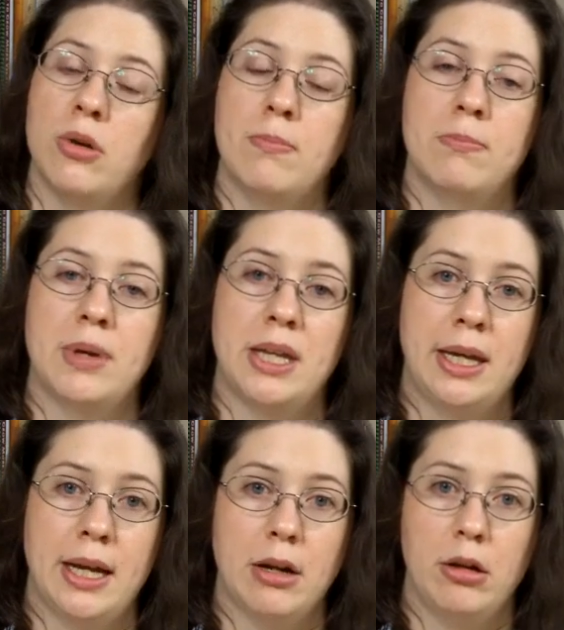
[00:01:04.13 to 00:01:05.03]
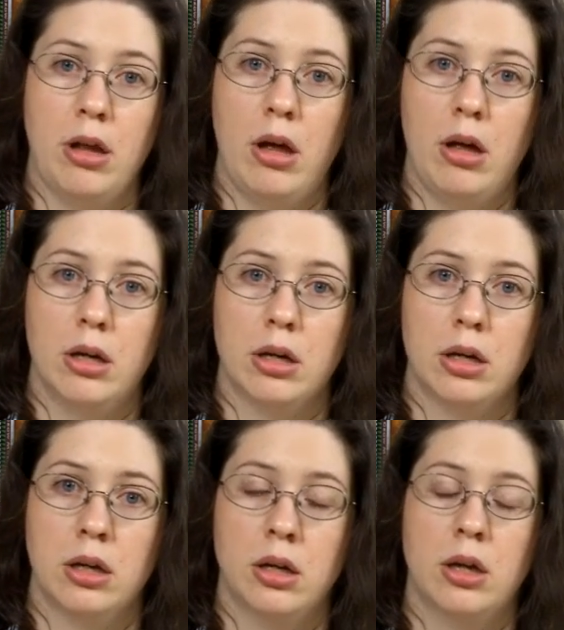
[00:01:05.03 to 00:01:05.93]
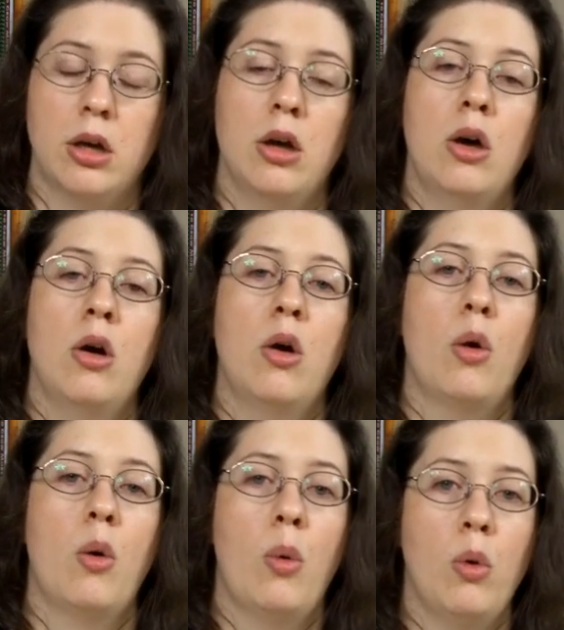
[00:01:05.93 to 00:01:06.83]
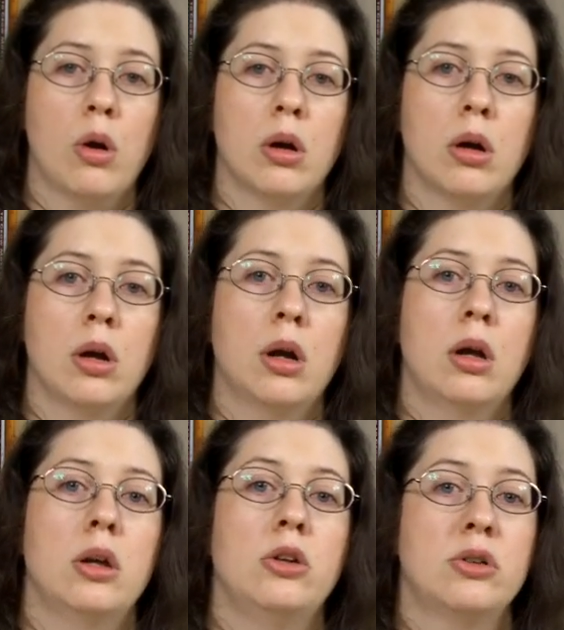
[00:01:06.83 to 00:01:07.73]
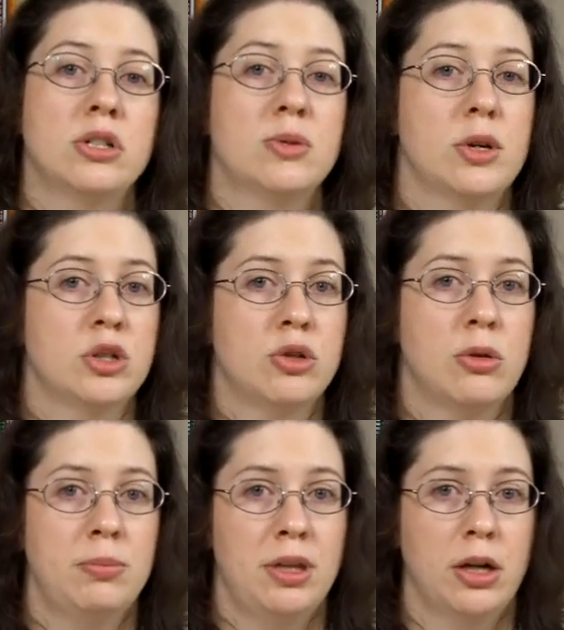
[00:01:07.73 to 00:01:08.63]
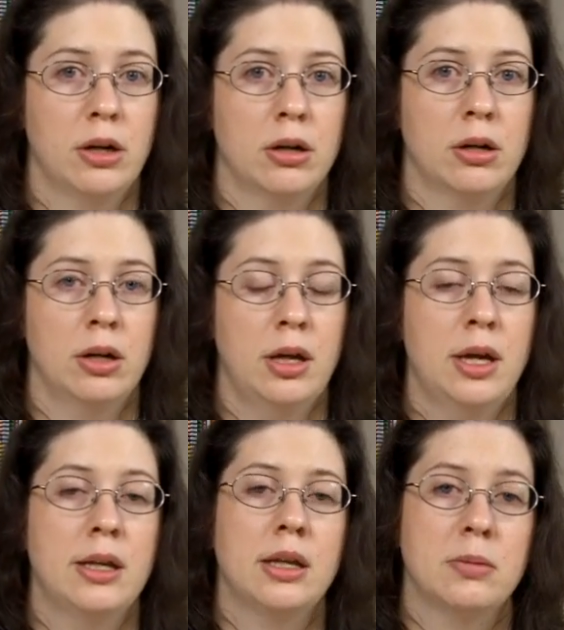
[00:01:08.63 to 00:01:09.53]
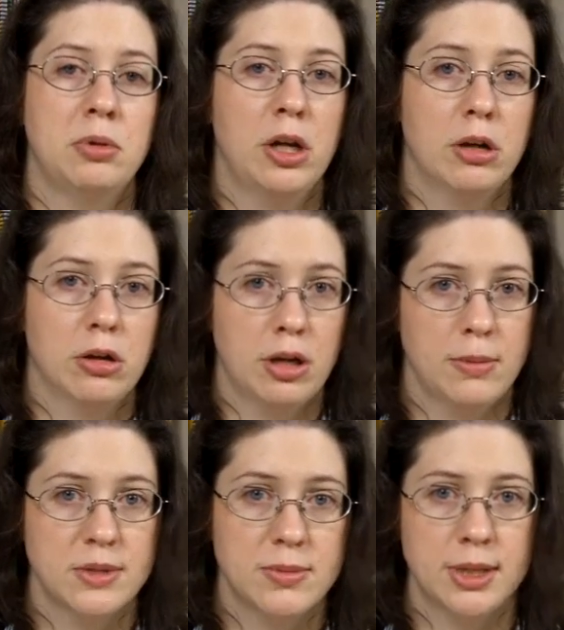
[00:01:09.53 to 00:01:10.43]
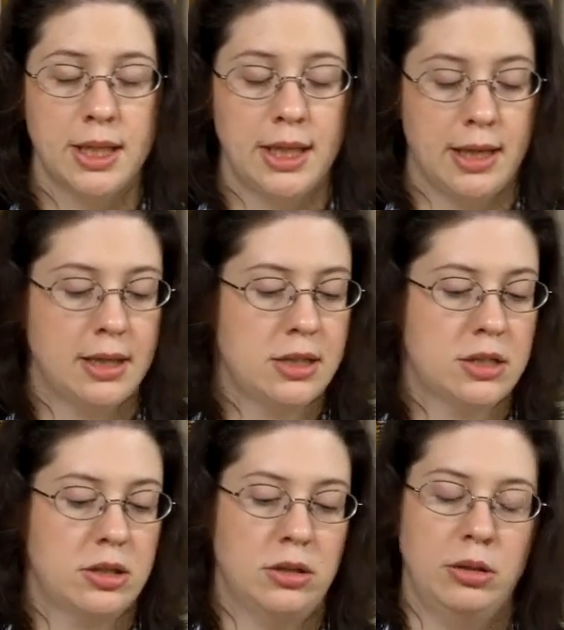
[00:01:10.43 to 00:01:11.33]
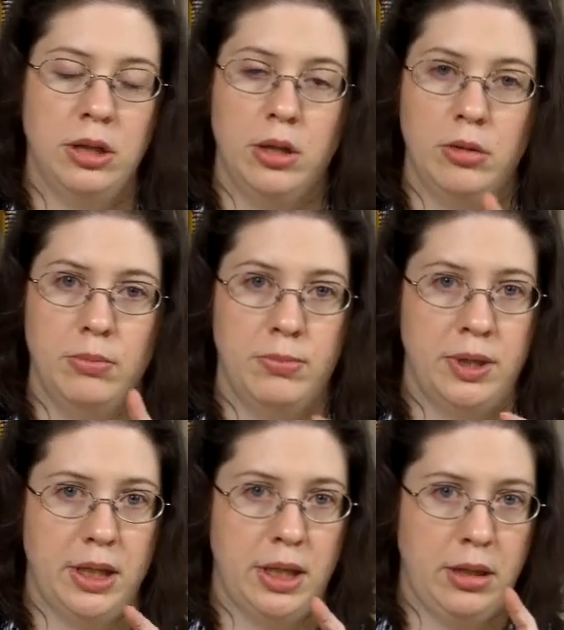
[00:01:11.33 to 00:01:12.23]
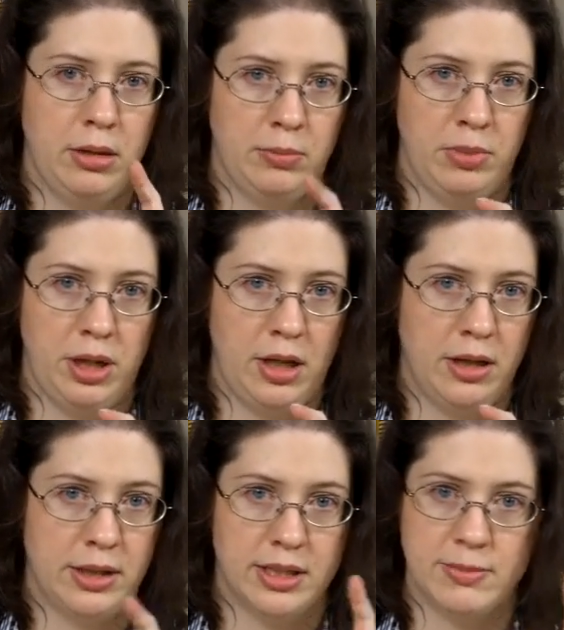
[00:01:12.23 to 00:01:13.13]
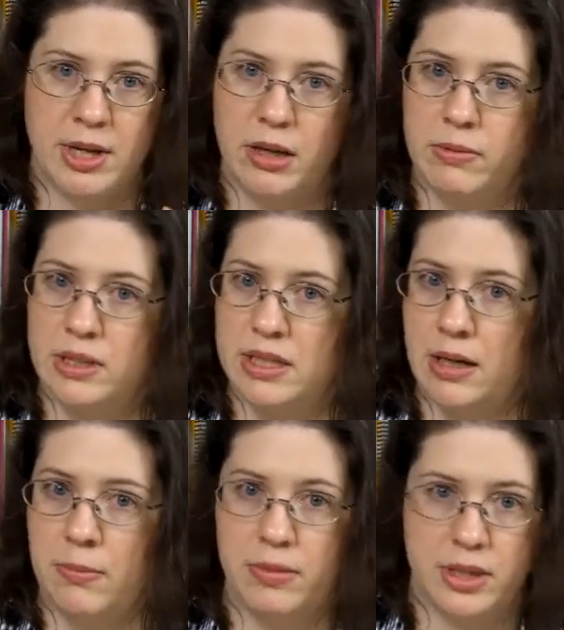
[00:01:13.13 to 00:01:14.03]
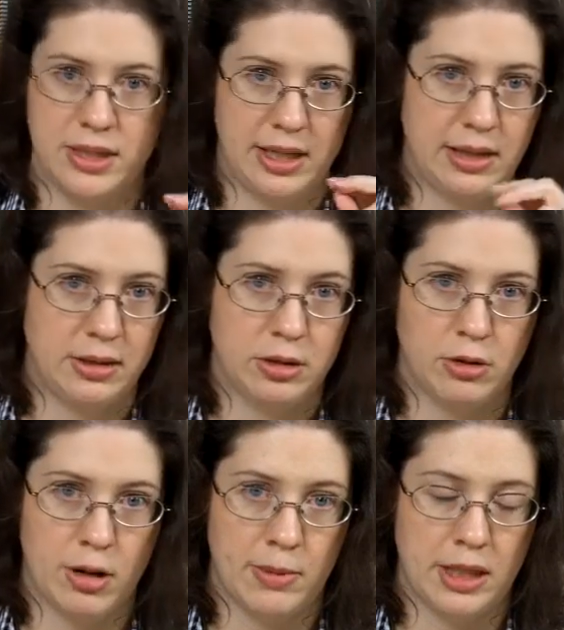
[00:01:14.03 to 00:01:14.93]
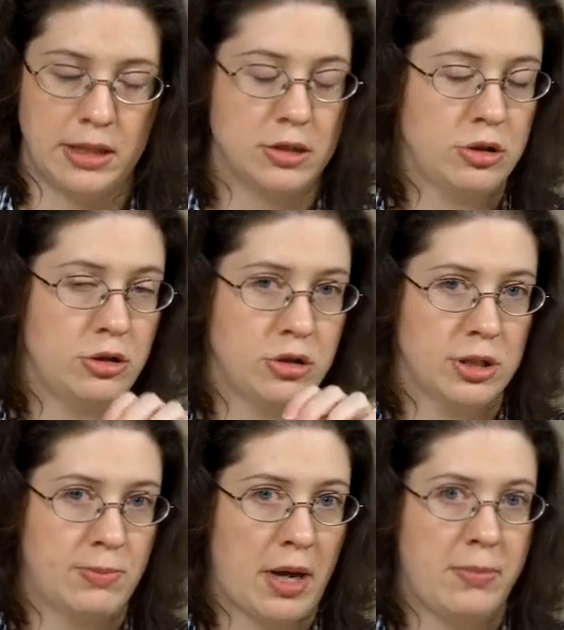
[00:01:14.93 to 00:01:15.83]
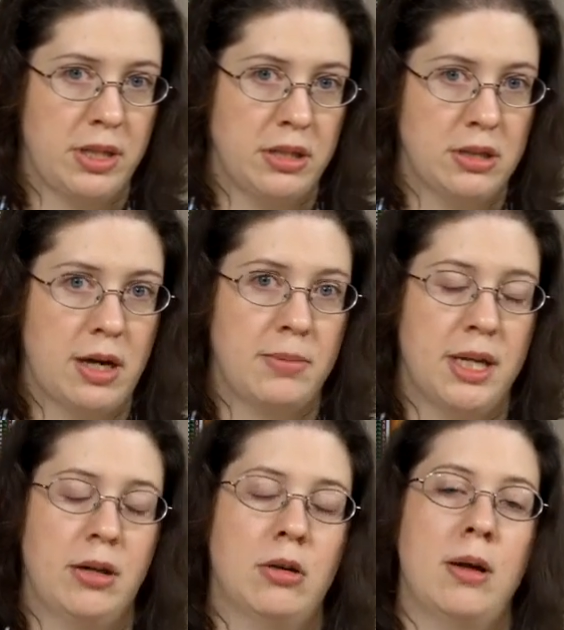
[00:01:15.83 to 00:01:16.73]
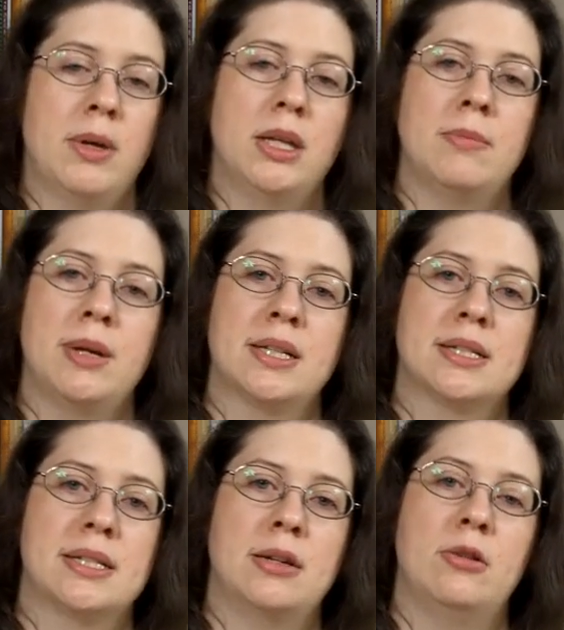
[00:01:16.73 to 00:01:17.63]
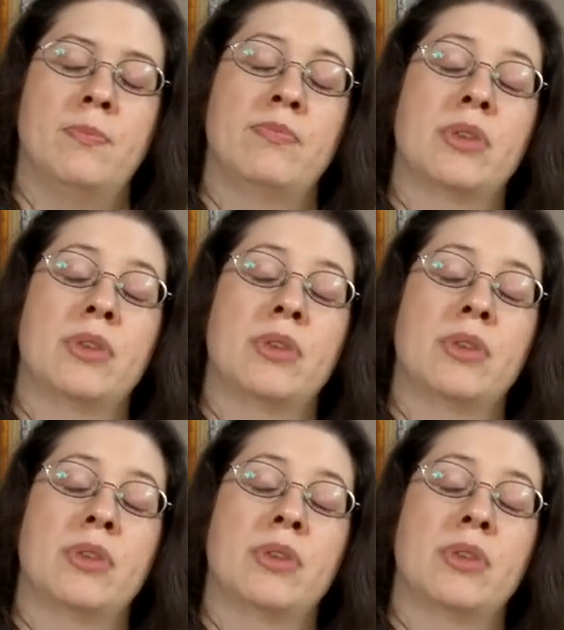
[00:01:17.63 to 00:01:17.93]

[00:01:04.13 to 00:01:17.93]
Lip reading: a mini airlock, or you can switch to a plugger. Now the plugger comes with a kit. It's a little bitty plug that's made of the same thing that the grommet is, and you just pop it in the top of that grommet and it makes a seal.